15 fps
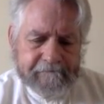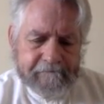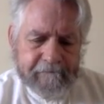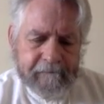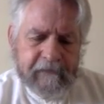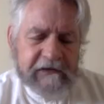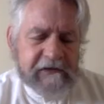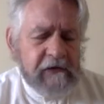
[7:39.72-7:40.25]

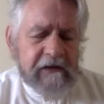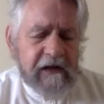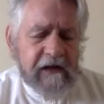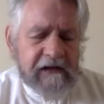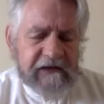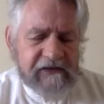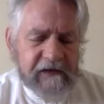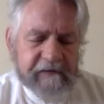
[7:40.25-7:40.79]
We're all like
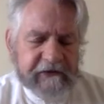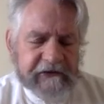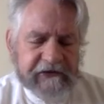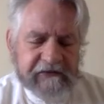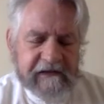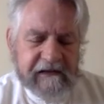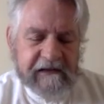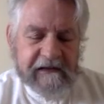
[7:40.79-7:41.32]

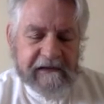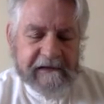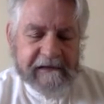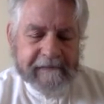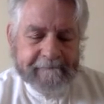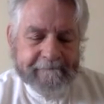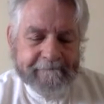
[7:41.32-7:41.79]
Thomas, really.